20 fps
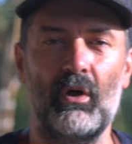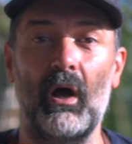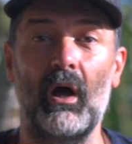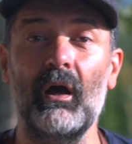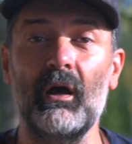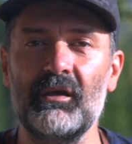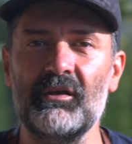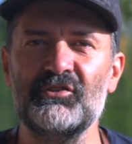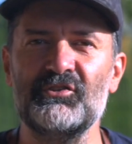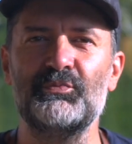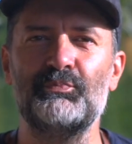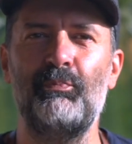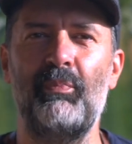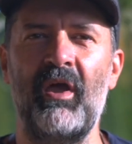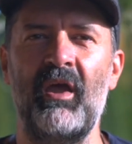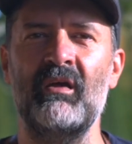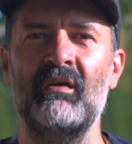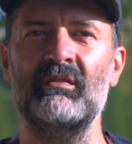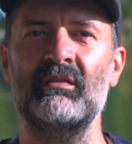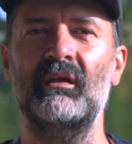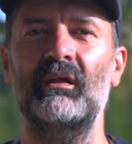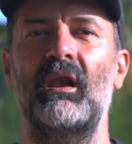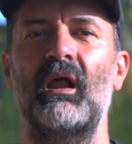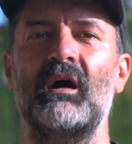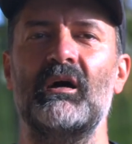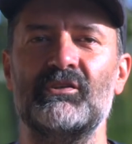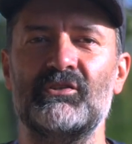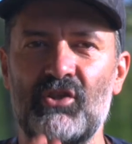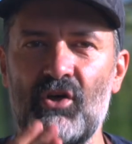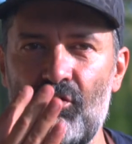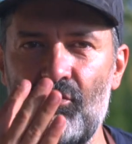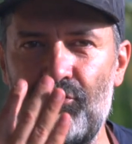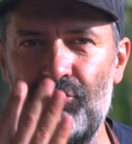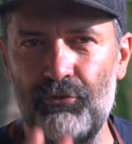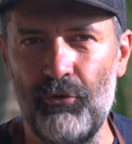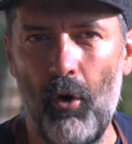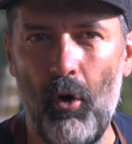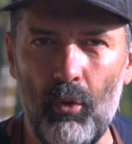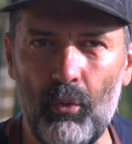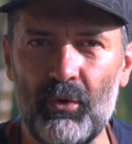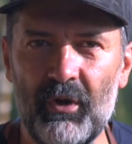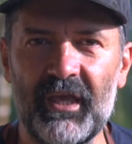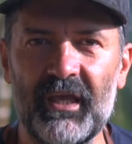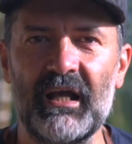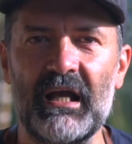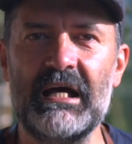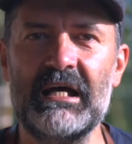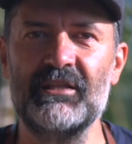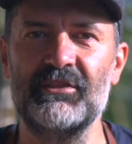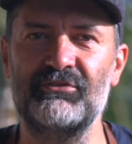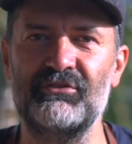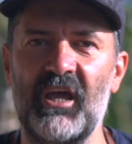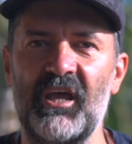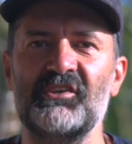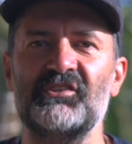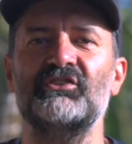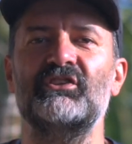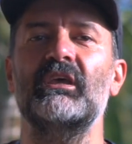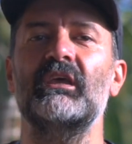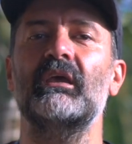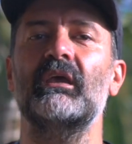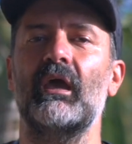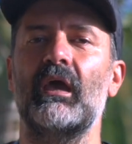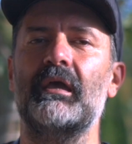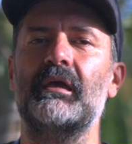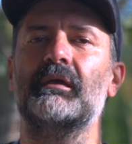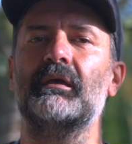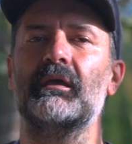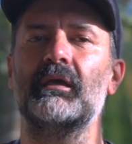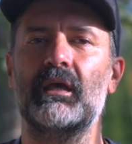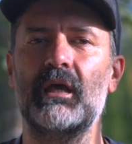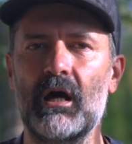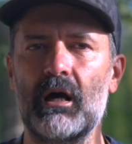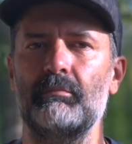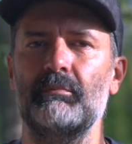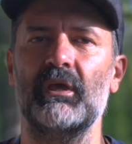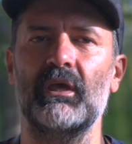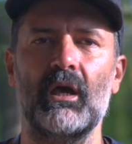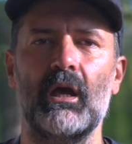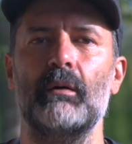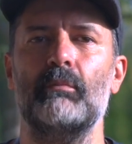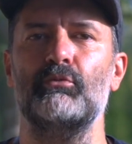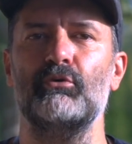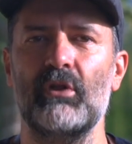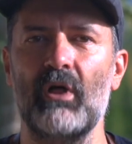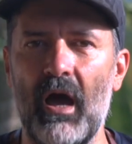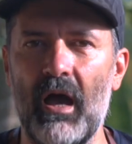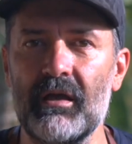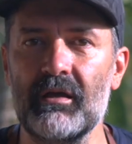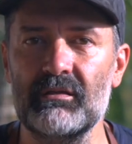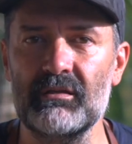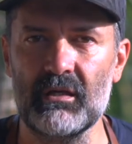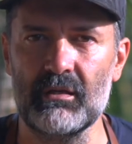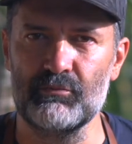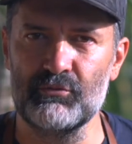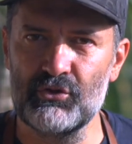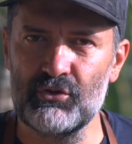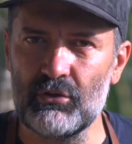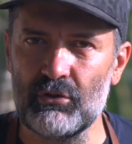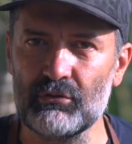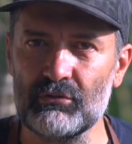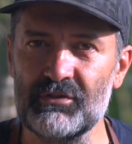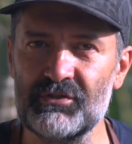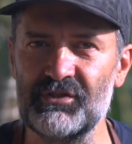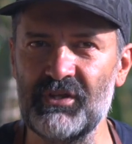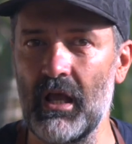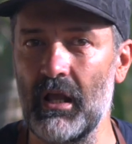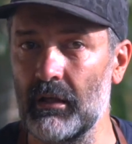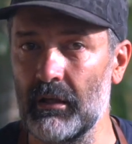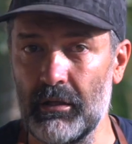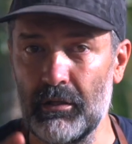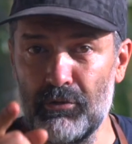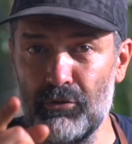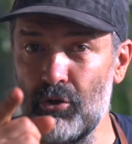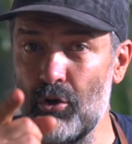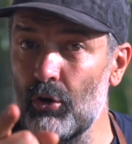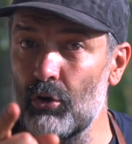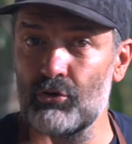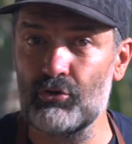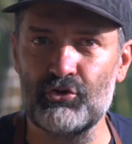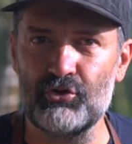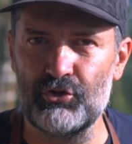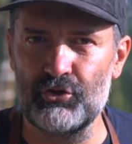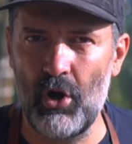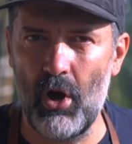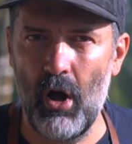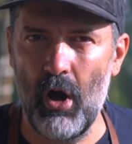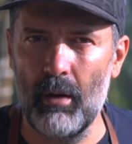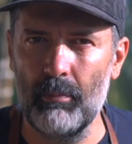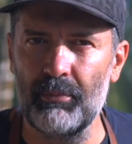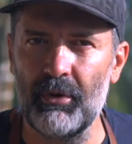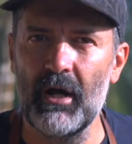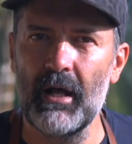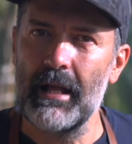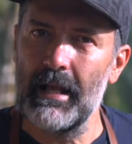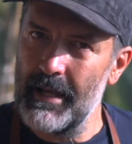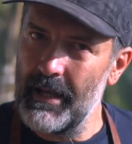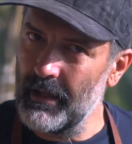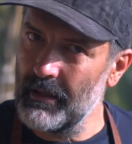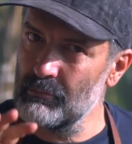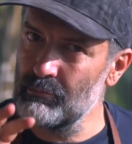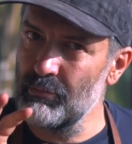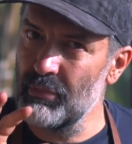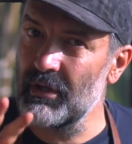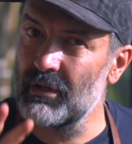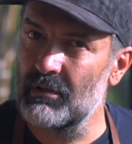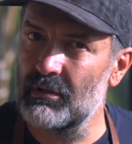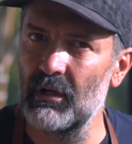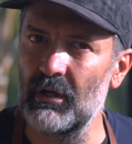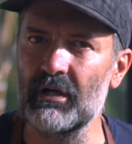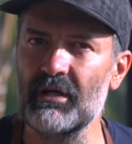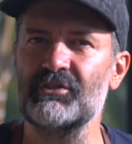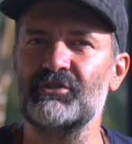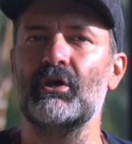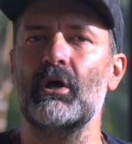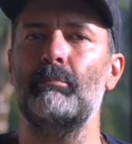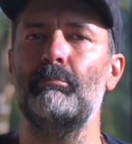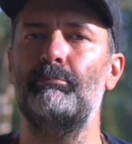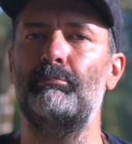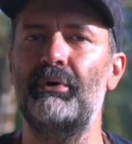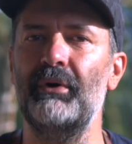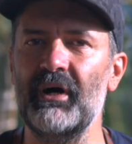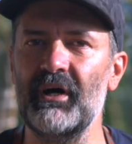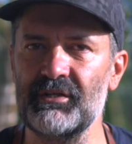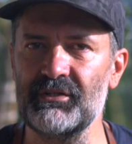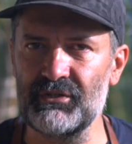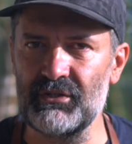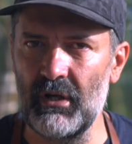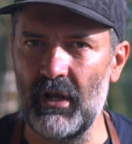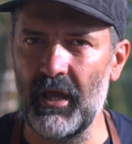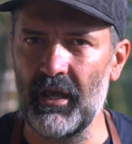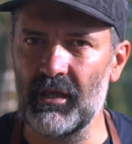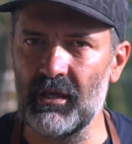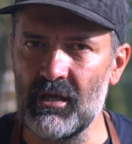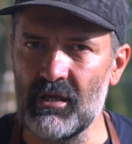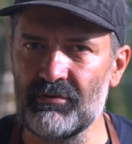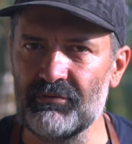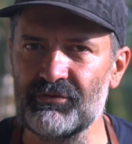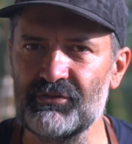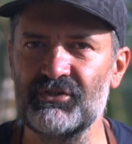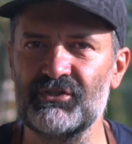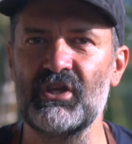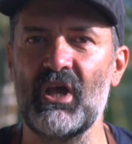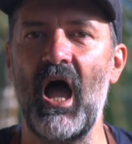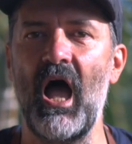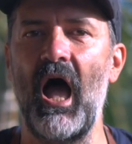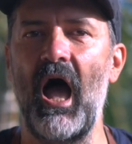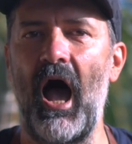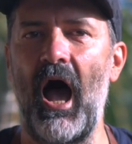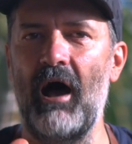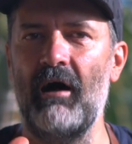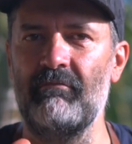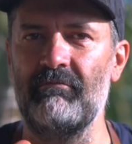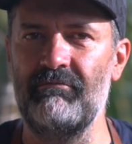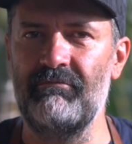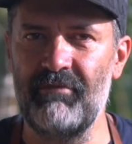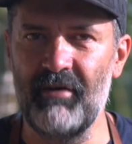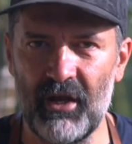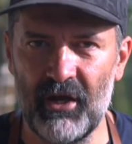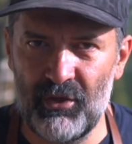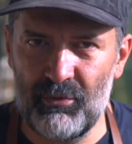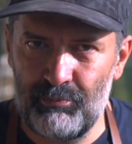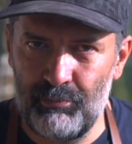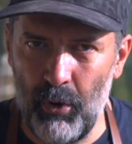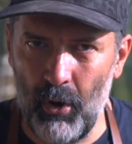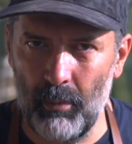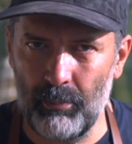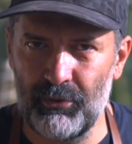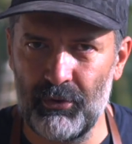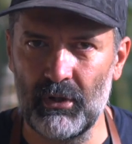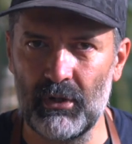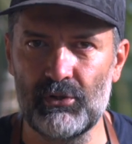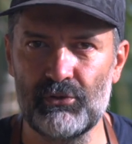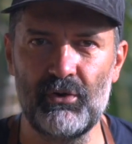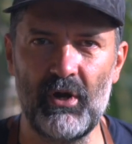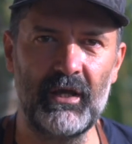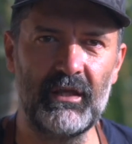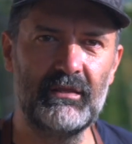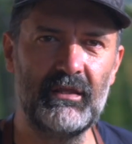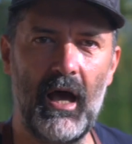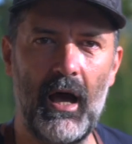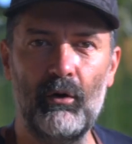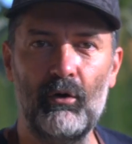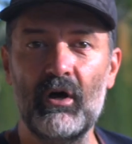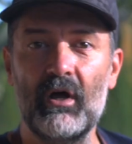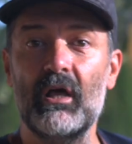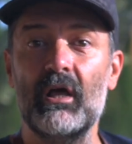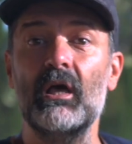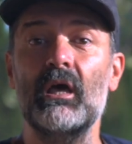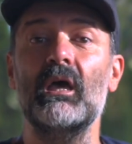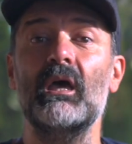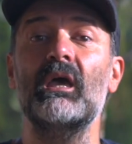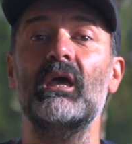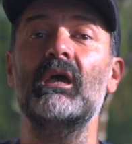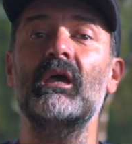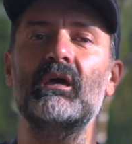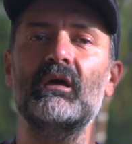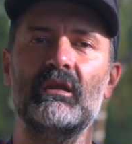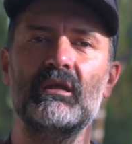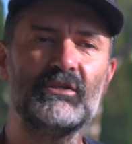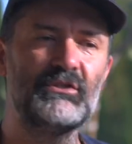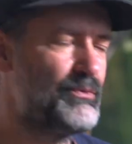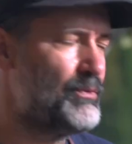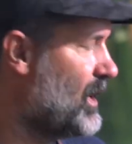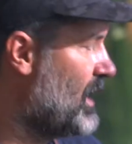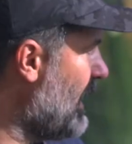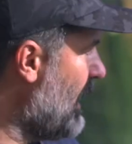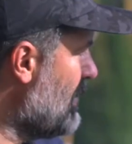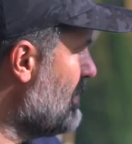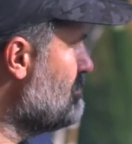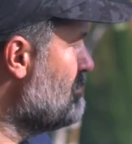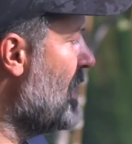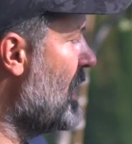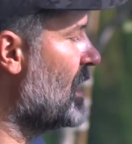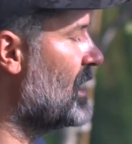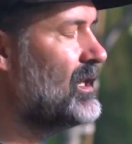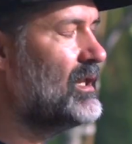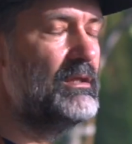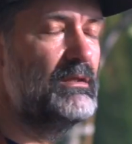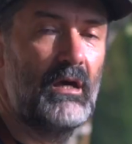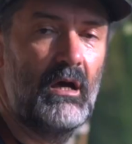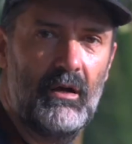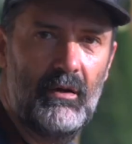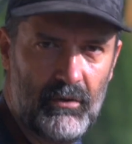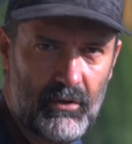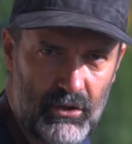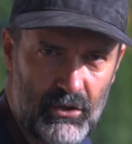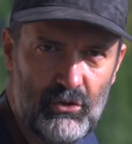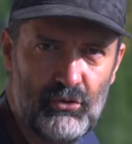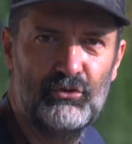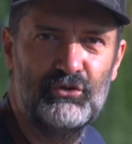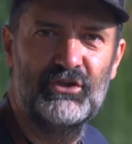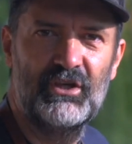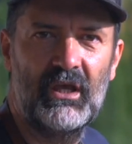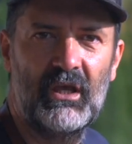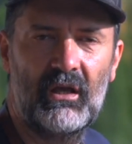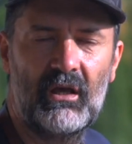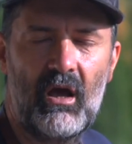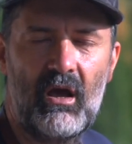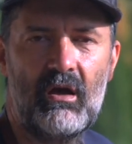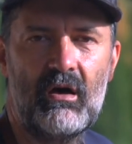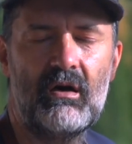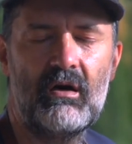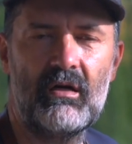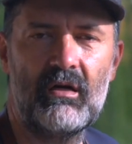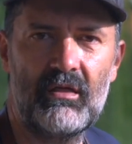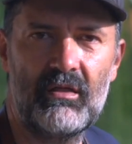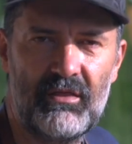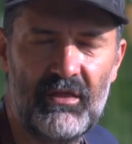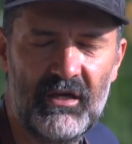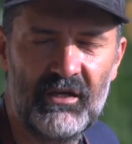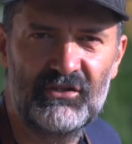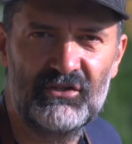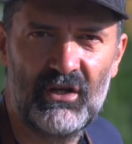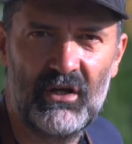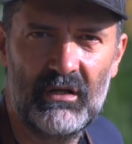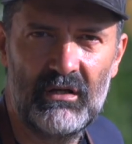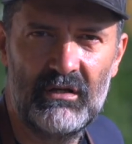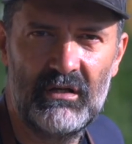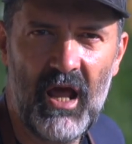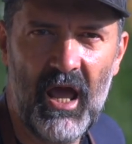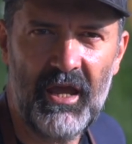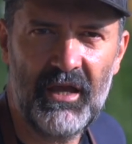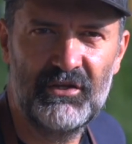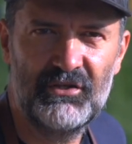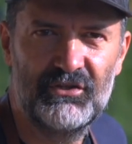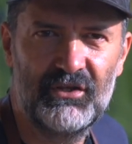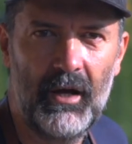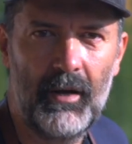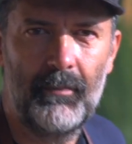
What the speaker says: I spent the last 4 weeks testing and coming up with items you could sell in your shop, and because personal gifts are very popular right now, here is what I made using this laser.